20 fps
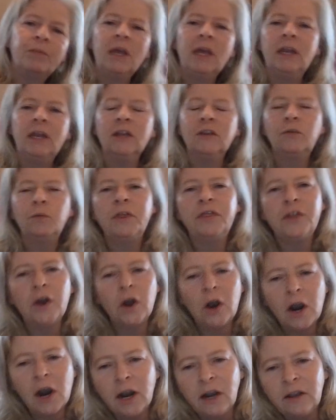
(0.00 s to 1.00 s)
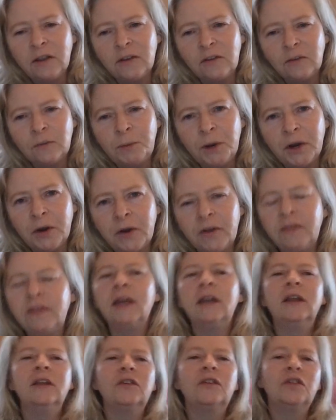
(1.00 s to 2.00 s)
It is with the harlot spirit
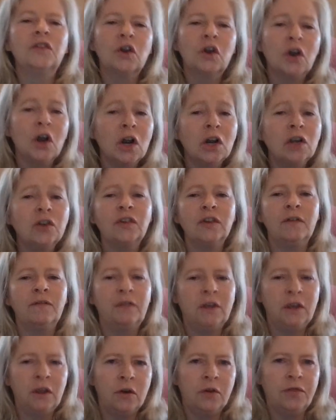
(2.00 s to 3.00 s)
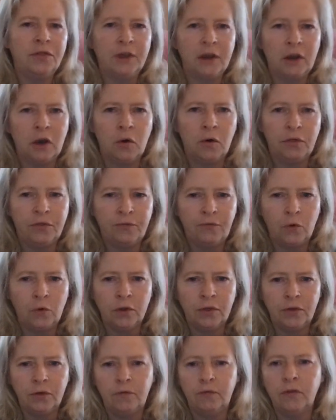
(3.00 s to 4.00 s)
that is the curse of the earth that goeth
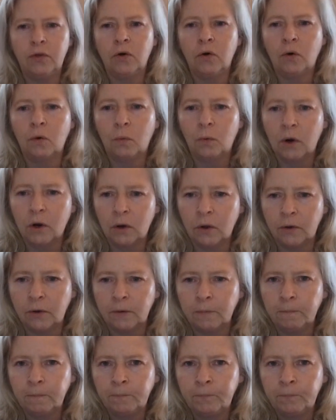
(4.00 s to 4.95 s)
forth over the whole world.